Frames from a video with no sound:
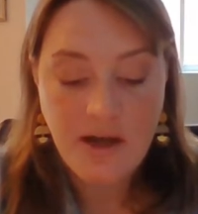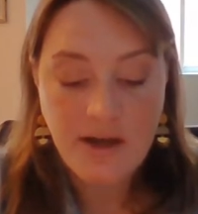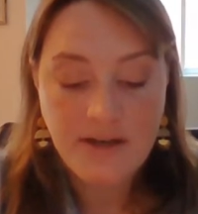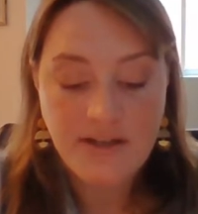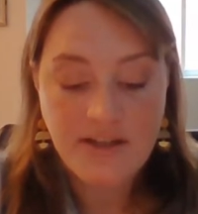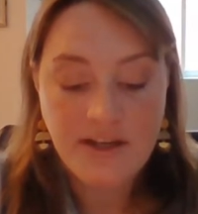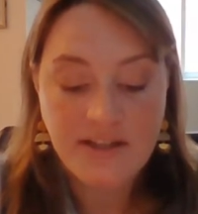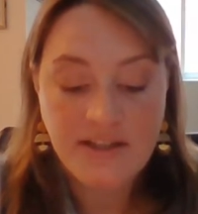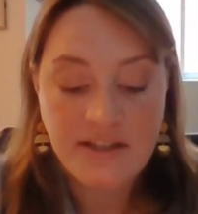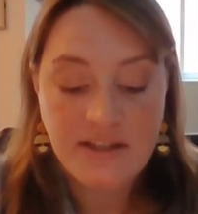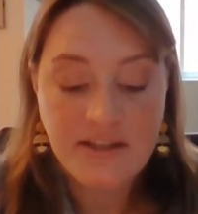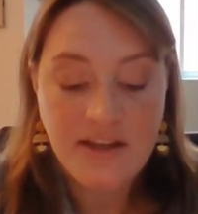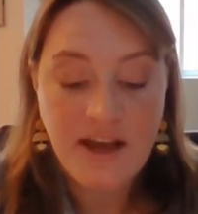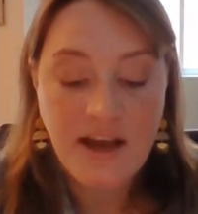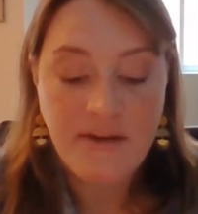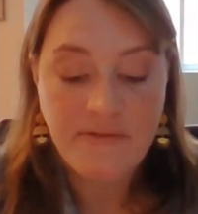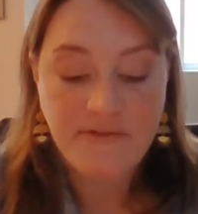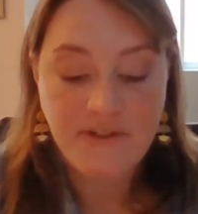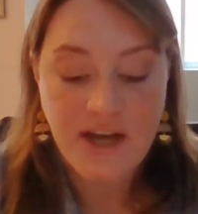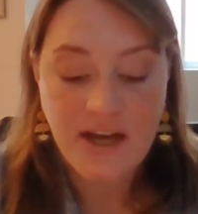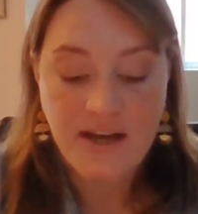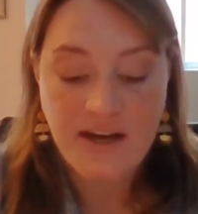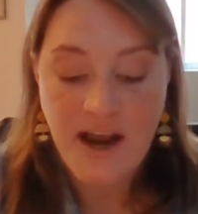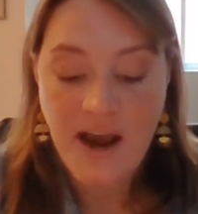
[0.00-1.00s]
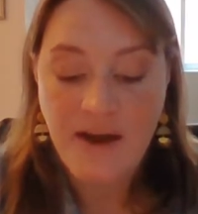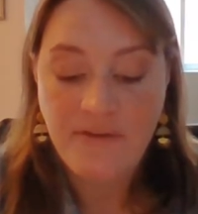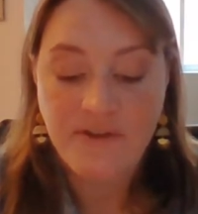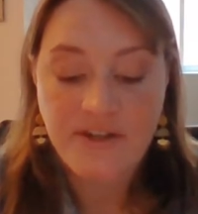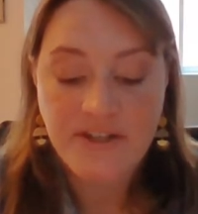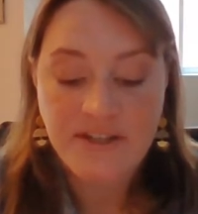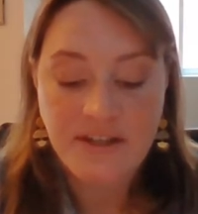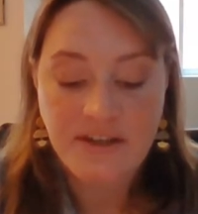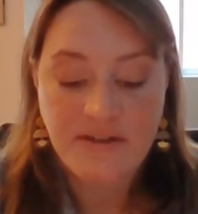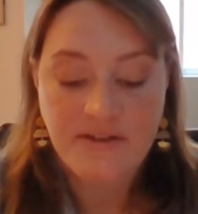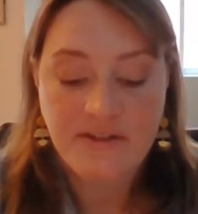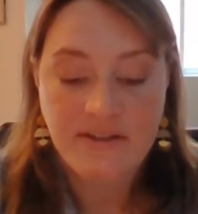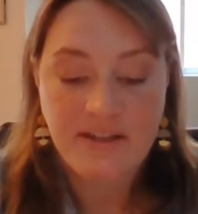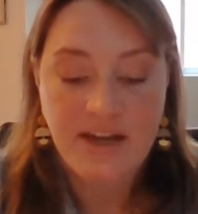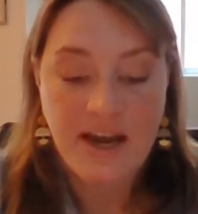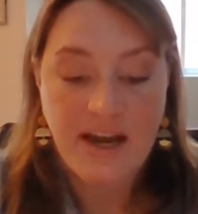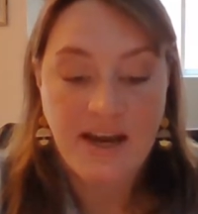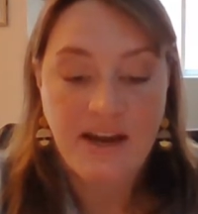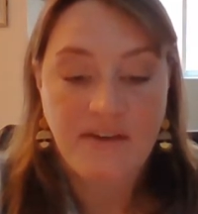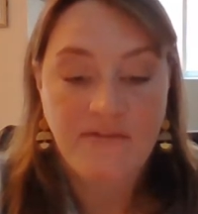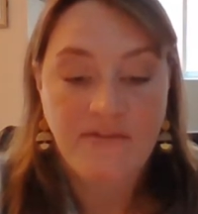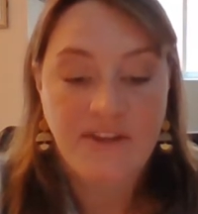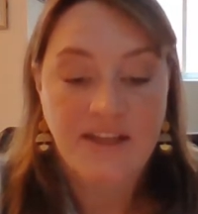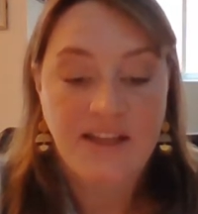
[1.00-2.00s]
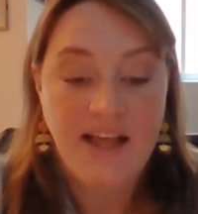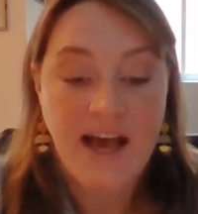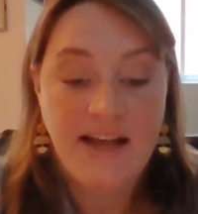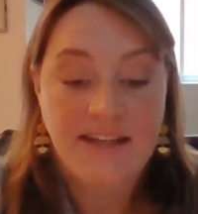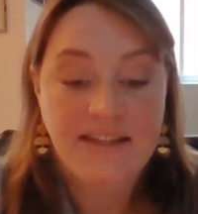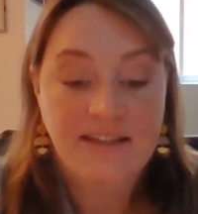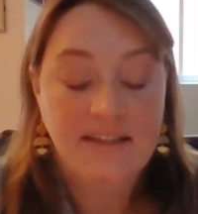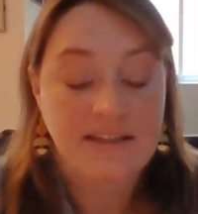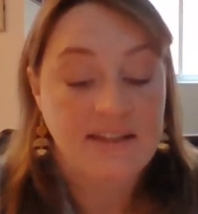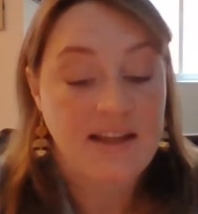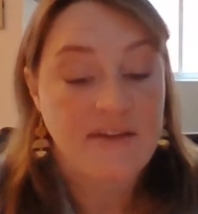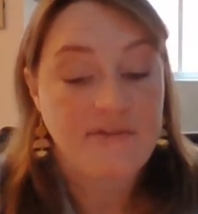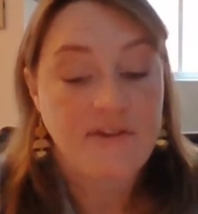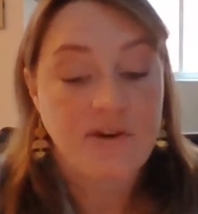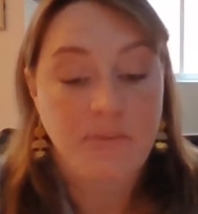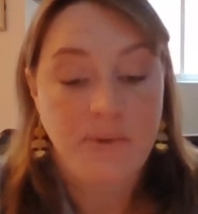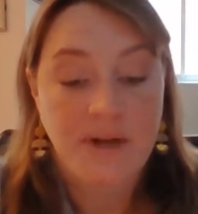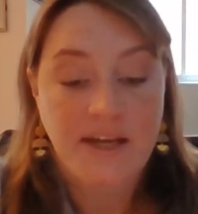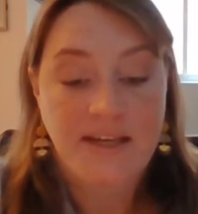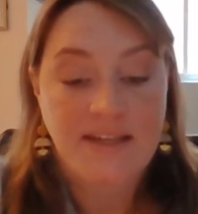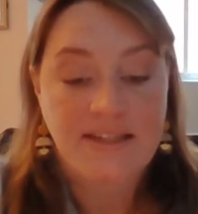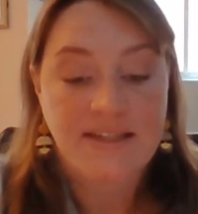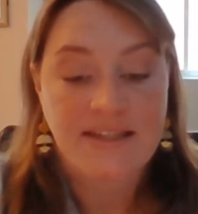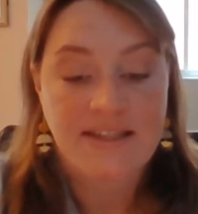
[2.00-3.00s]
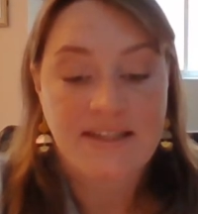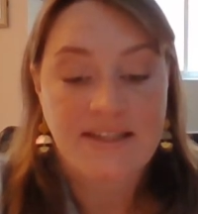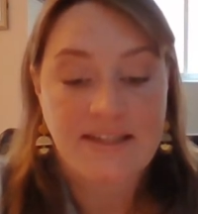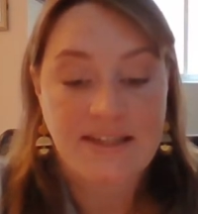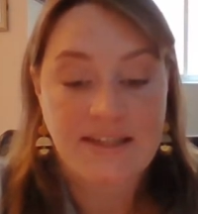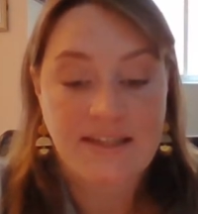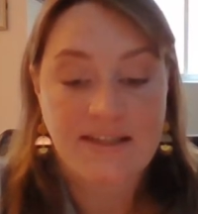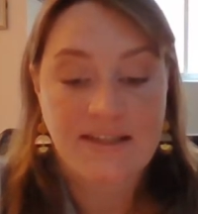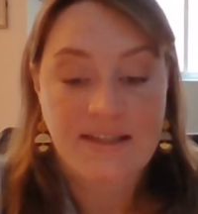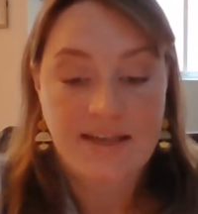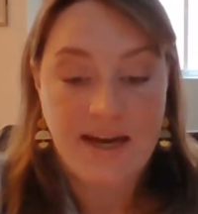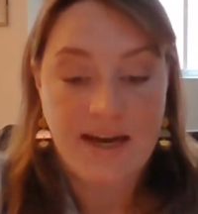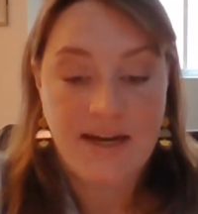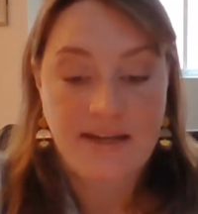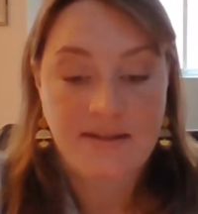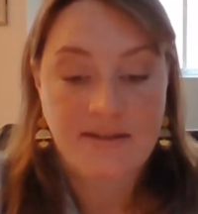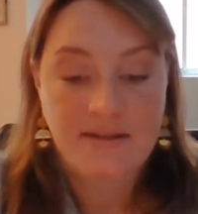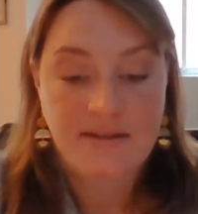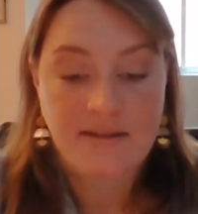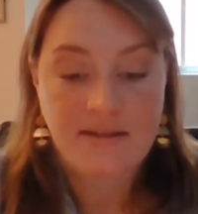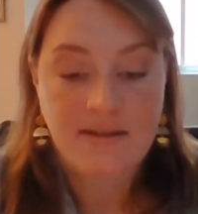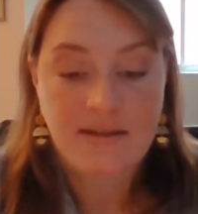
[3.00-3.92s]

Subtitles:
just as I have done every single day of the last 11 weeks and 6 days.